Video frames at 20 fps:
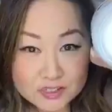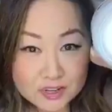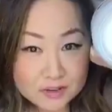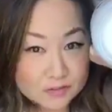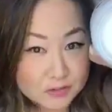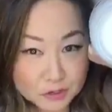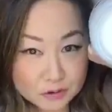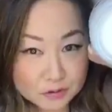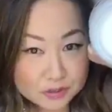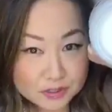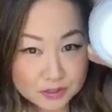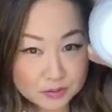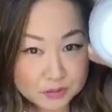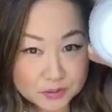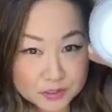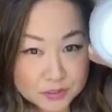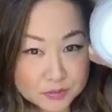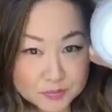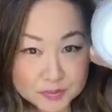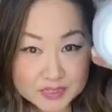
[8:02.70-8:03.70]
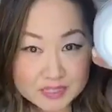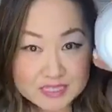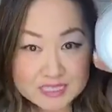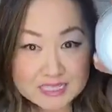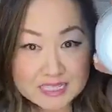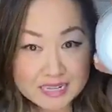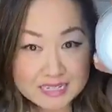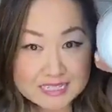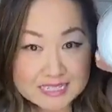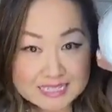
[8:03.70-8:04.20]
of coconut oil, but it's
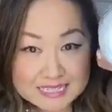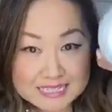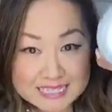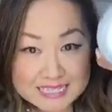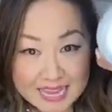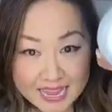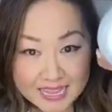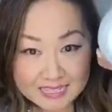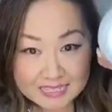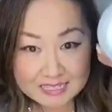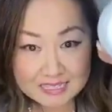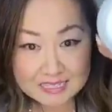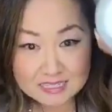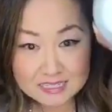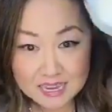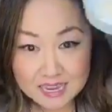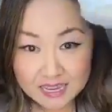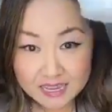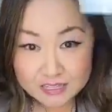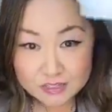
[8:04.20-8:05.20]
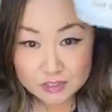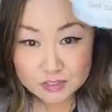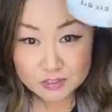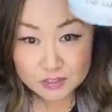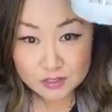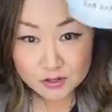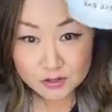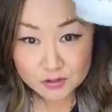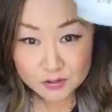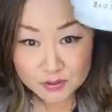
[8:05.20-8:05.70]
not as dense. And
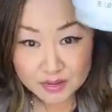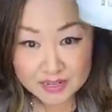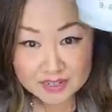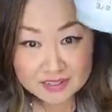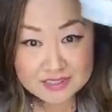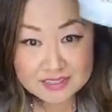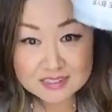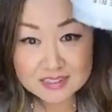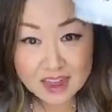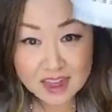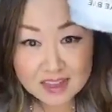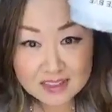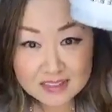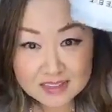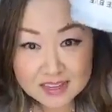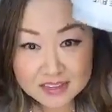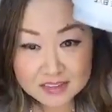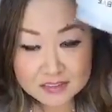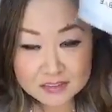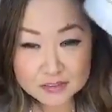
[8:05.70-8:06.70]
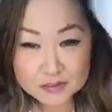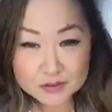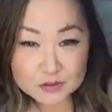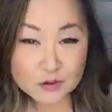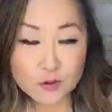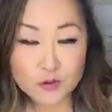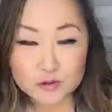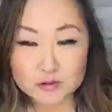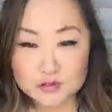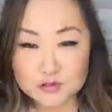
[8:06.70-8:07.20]
it's not like the
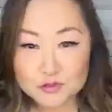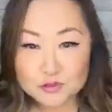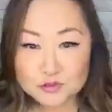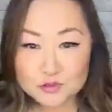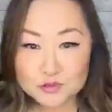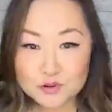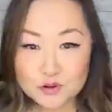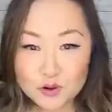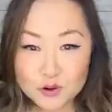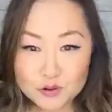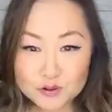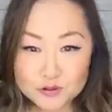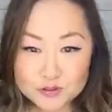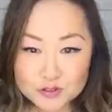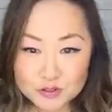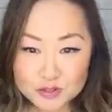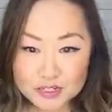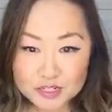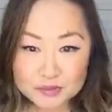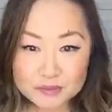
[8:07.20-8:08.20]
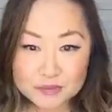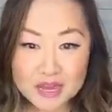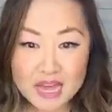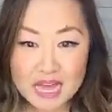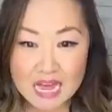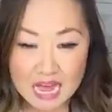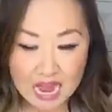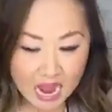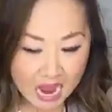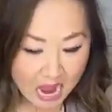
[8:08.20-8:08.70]
old school cold cream.
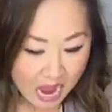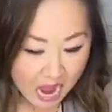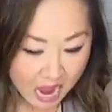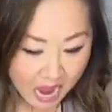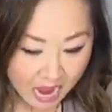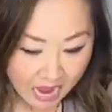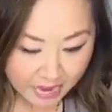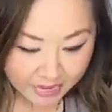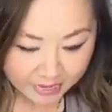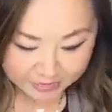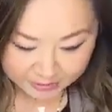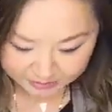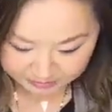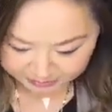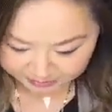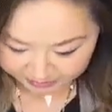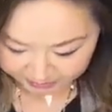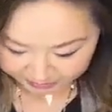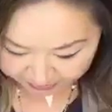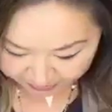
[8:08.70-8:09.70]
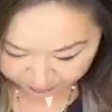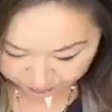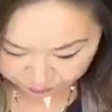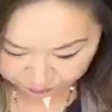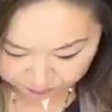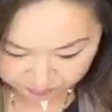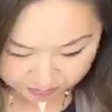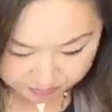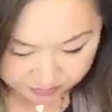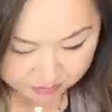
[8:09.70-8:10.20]
I can't
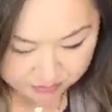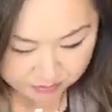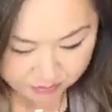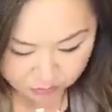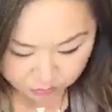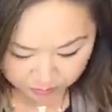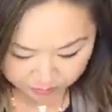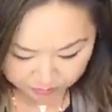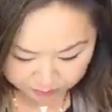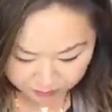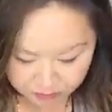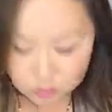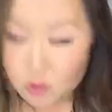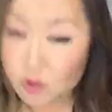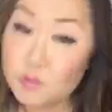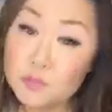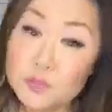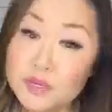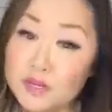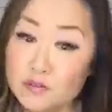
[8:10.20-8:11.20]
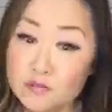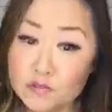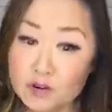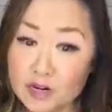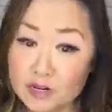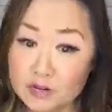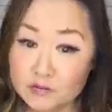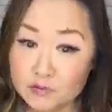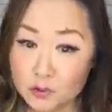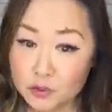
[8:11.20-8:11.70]
really describe it. Don't be
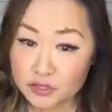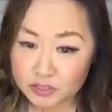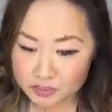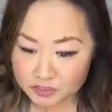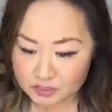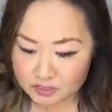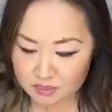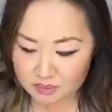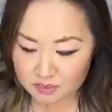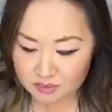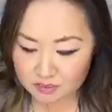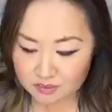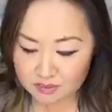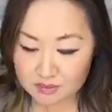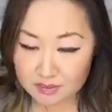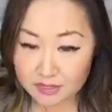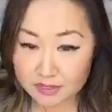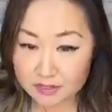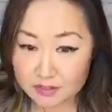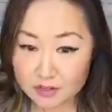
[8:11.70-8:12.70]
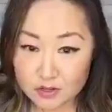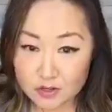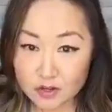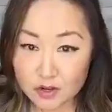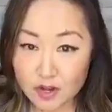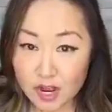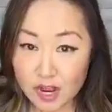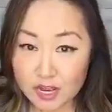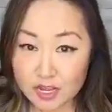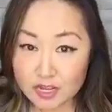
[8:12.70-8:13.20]
afraid of oils. Like,
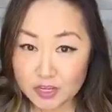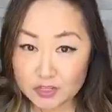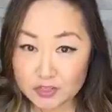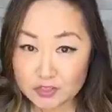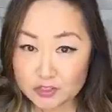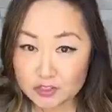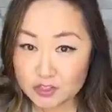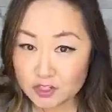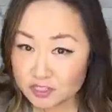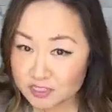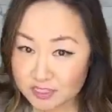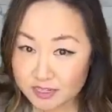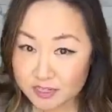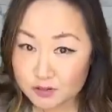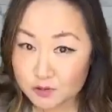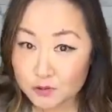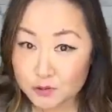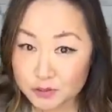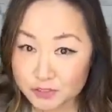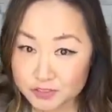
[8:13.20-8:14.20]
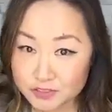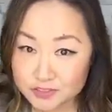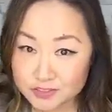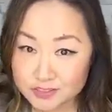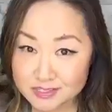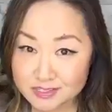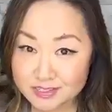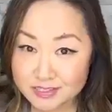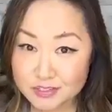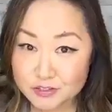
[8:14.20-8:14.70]
it's just like
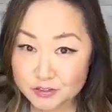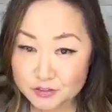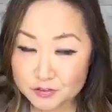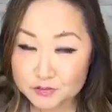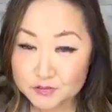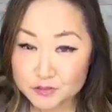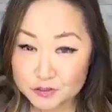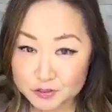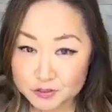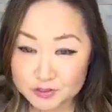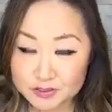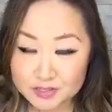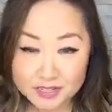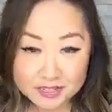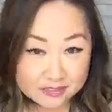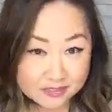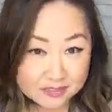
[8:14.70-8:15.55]
oils in your food.